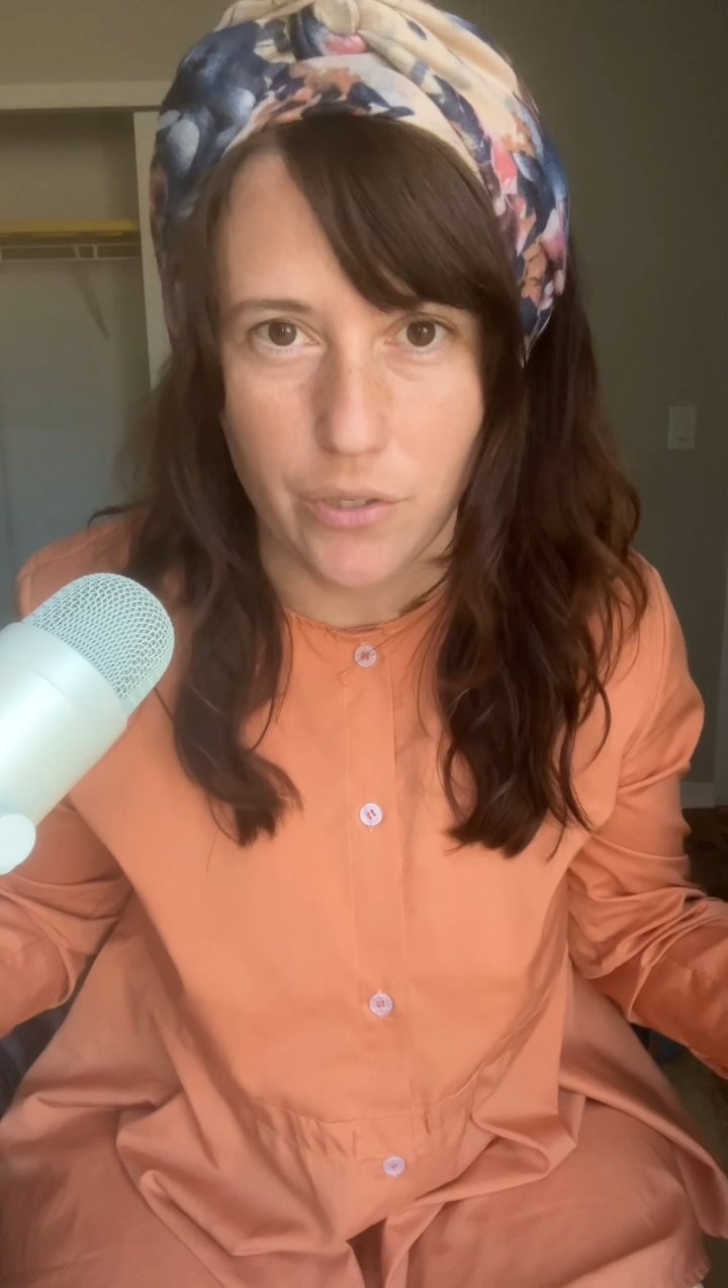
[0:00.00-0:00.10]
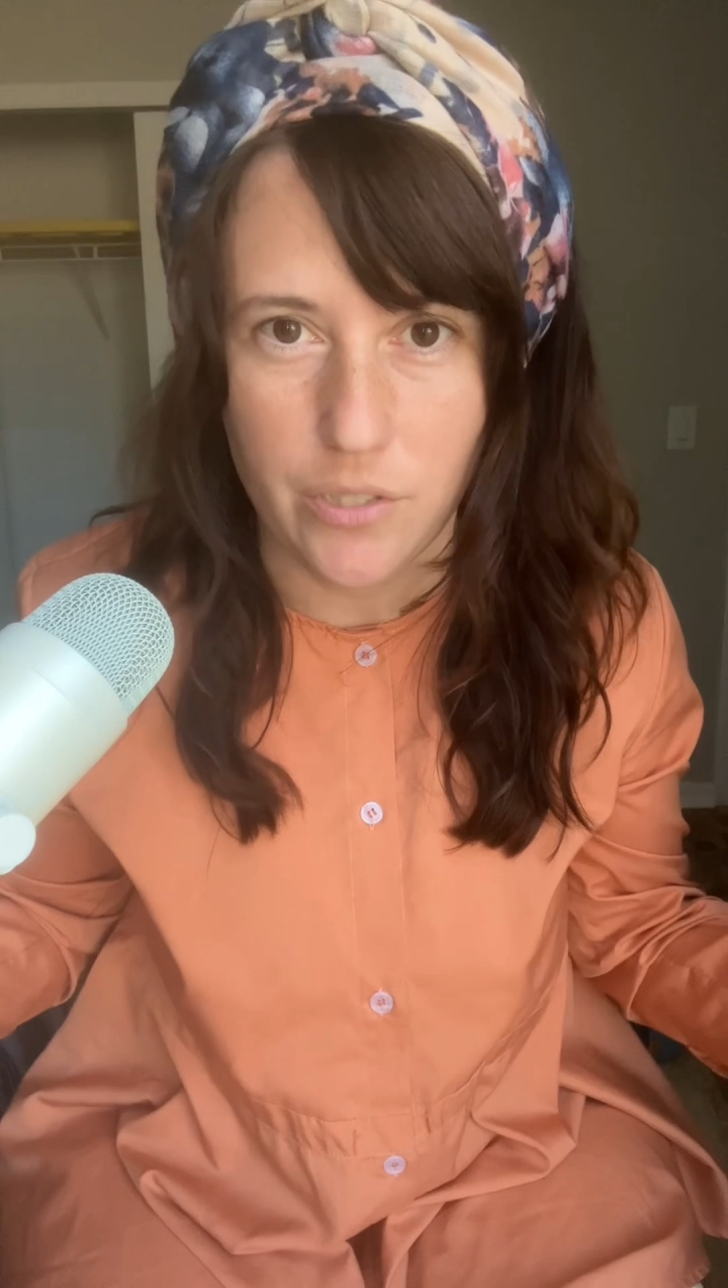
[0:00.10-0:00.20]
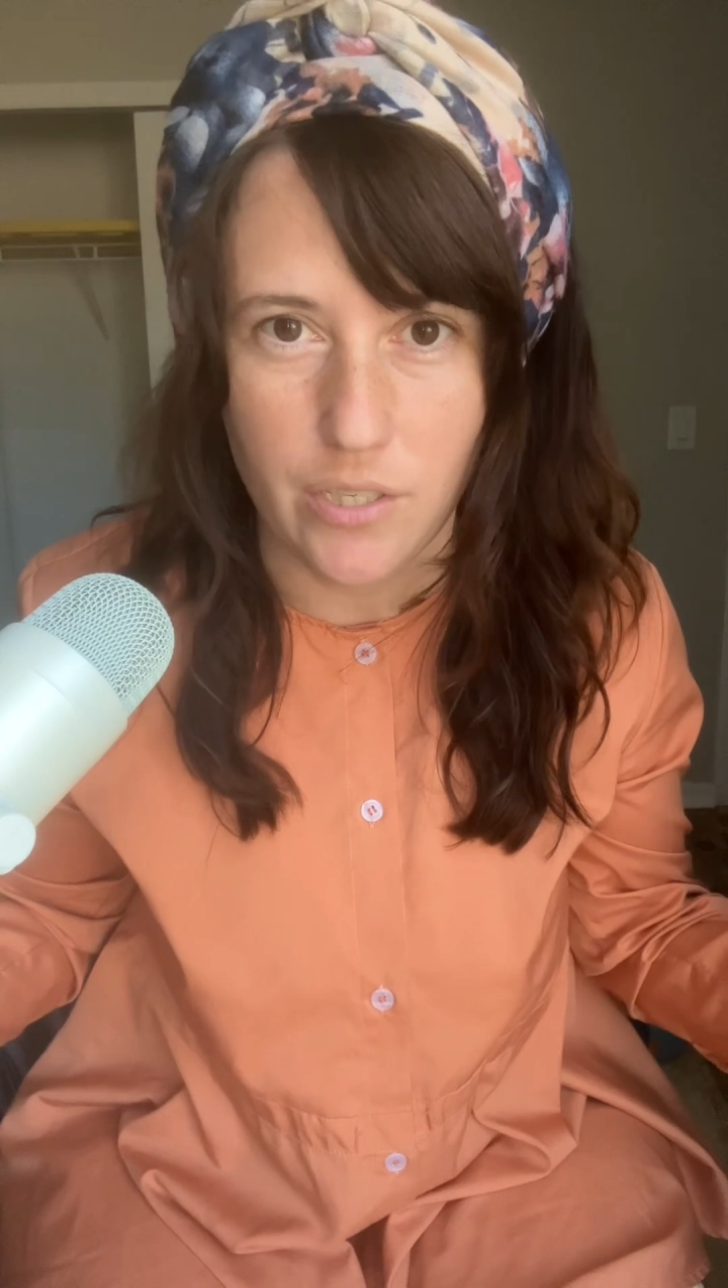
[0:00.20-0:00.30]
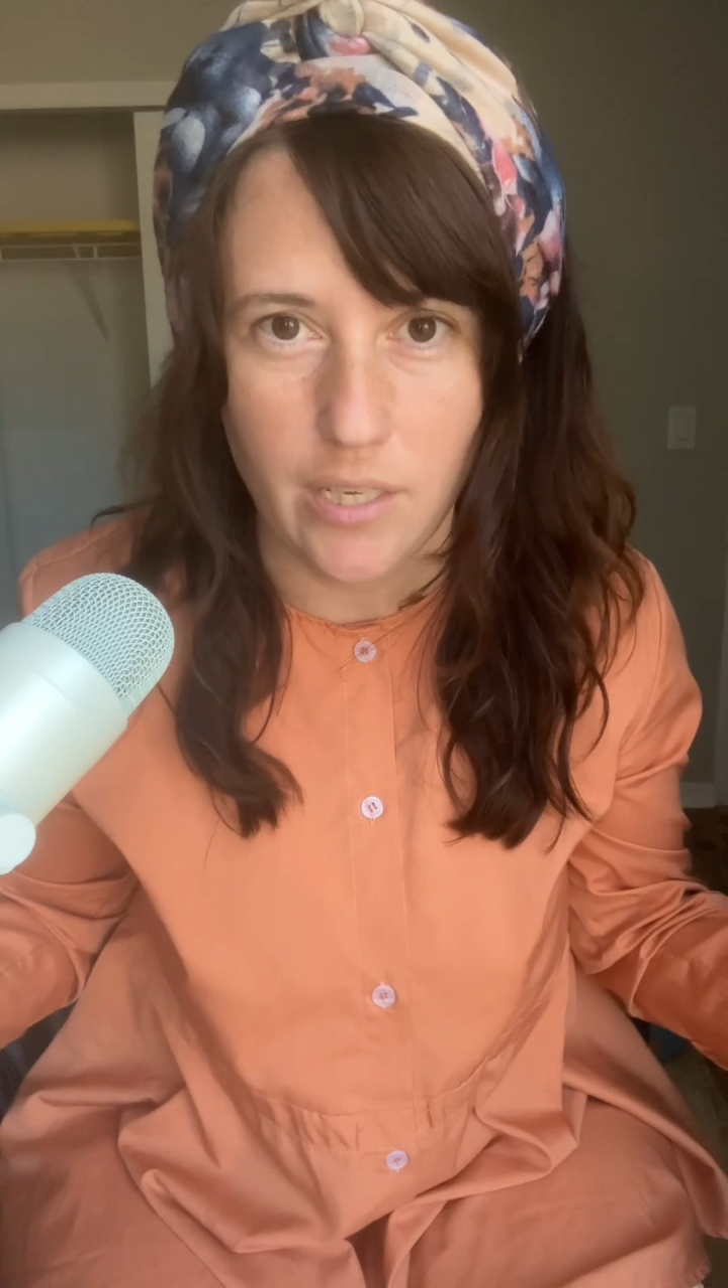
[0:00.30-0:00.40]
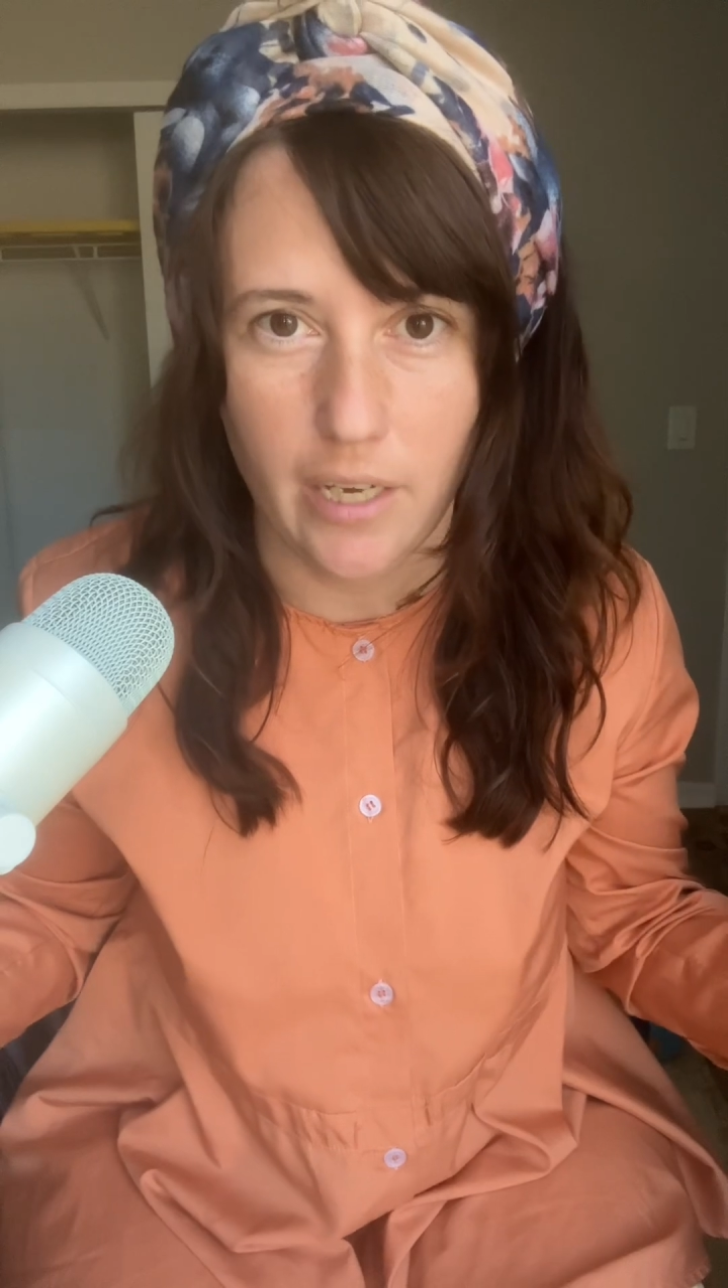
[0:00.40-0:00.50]
a
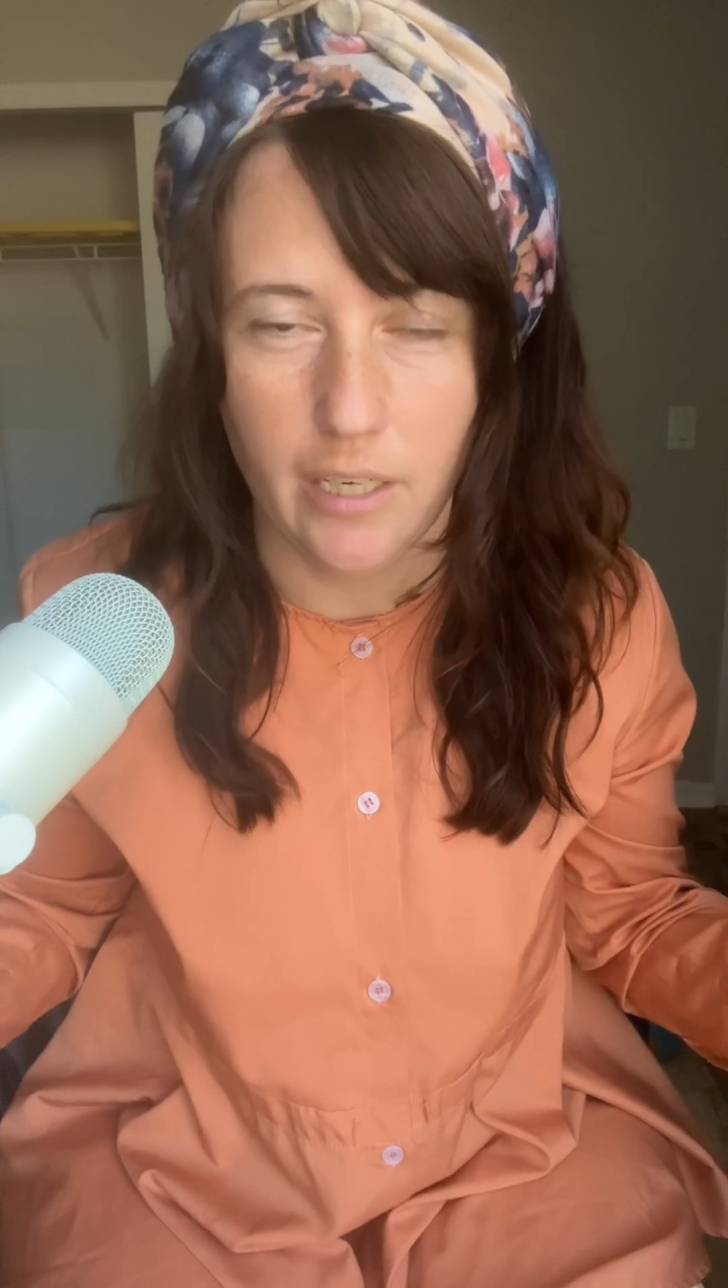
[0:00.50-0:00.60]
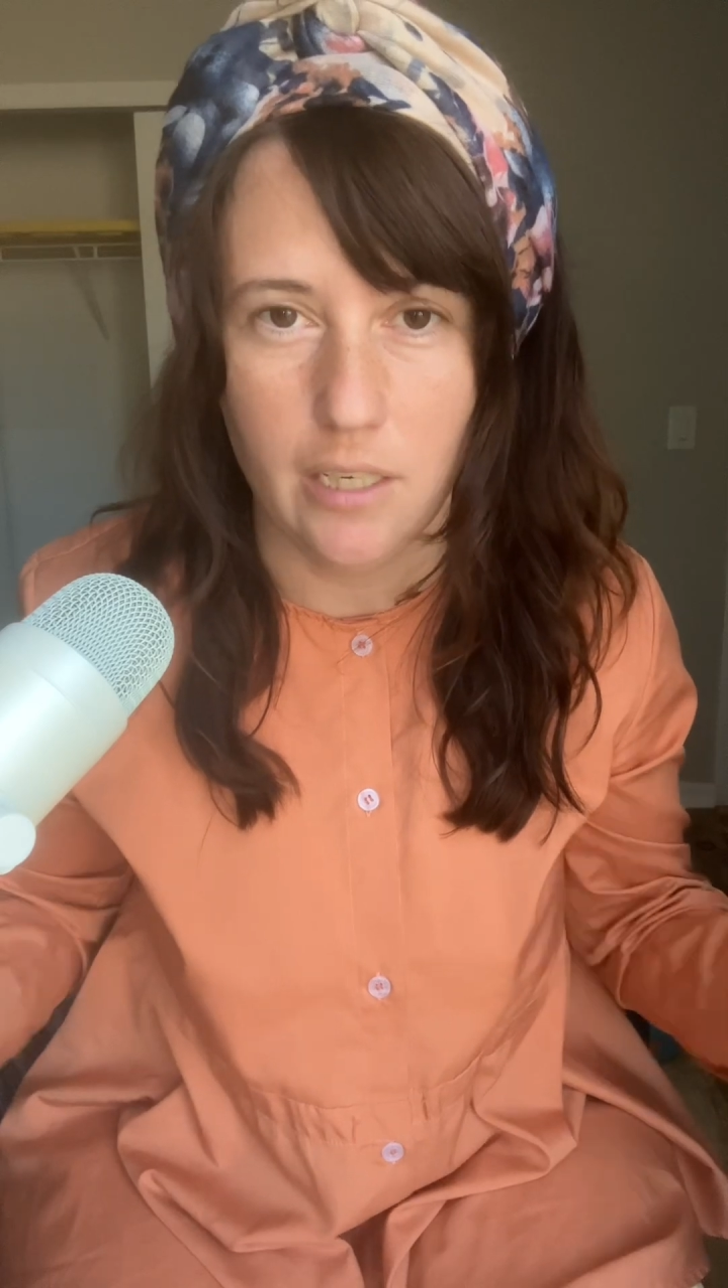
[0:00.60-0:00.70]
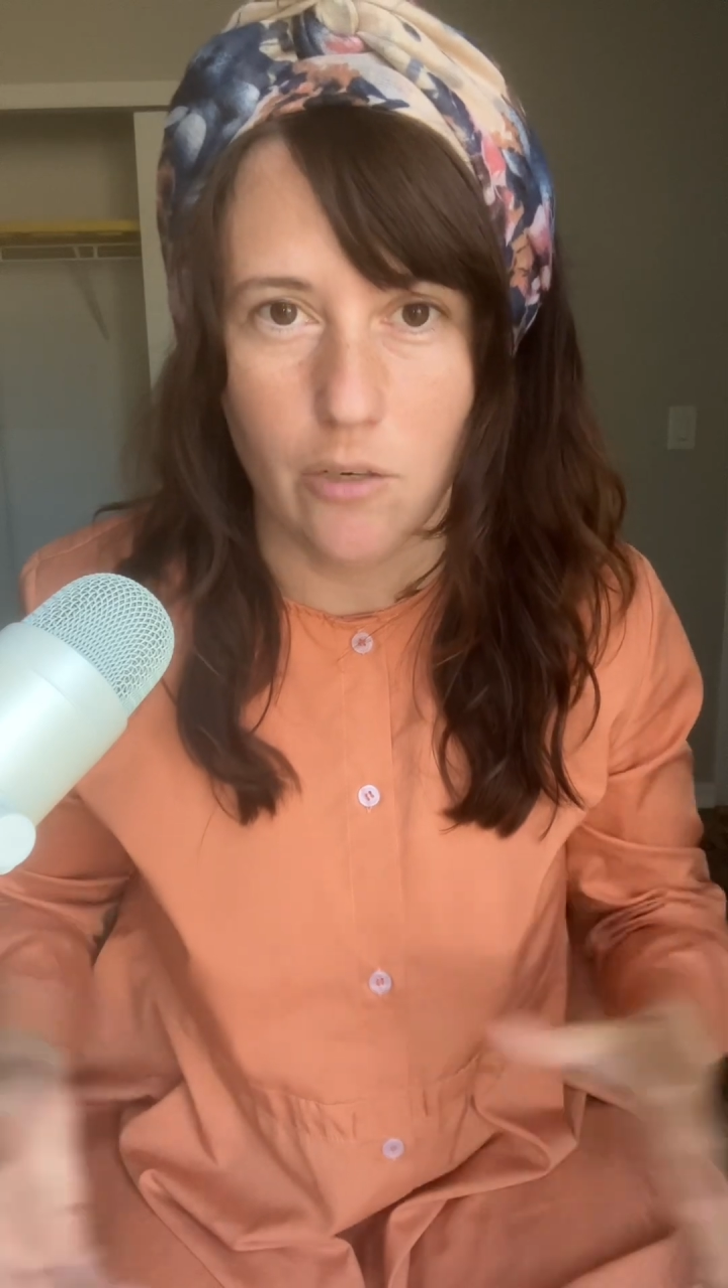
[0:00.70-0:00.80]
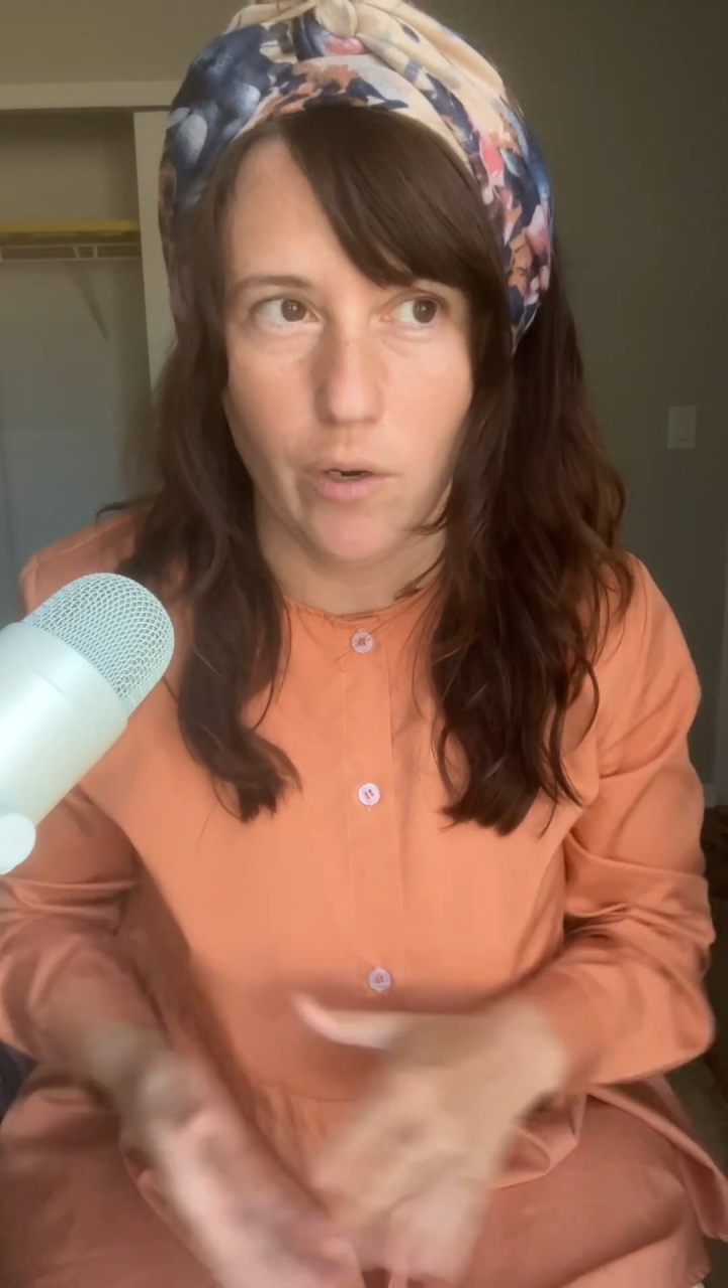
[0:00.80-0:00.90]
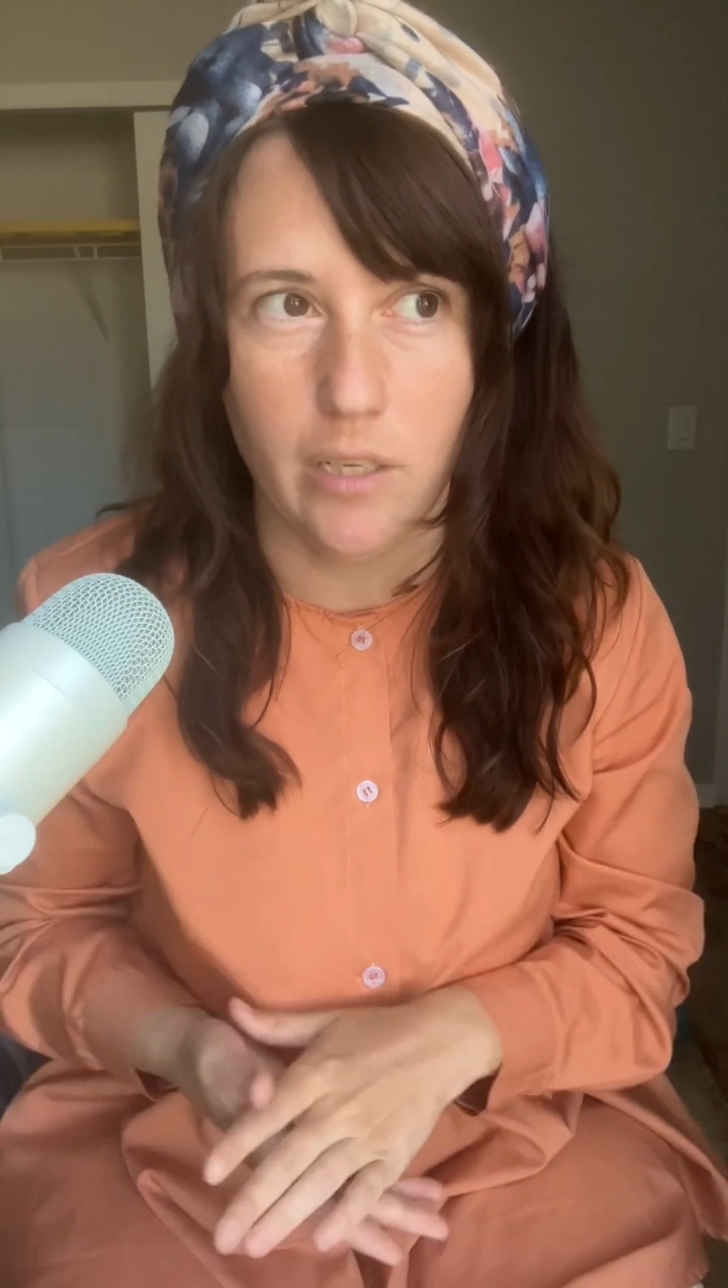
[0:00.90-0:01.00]

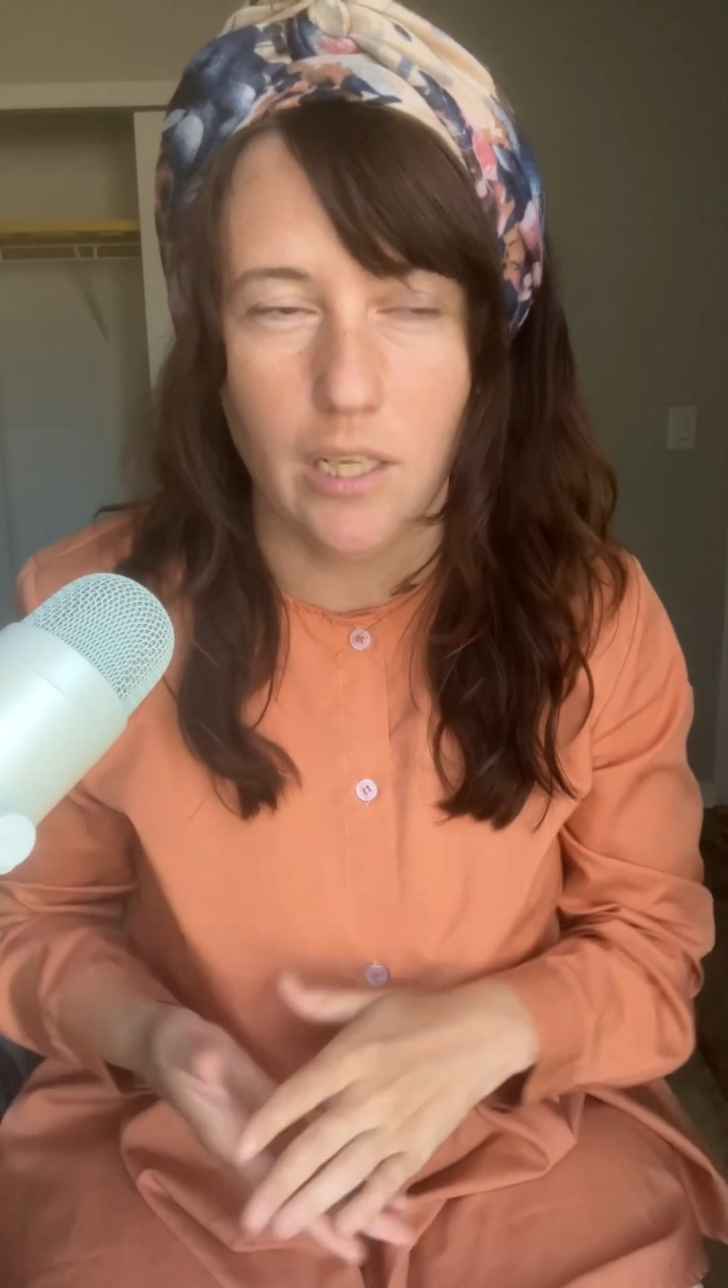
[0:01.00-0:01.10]
society, right?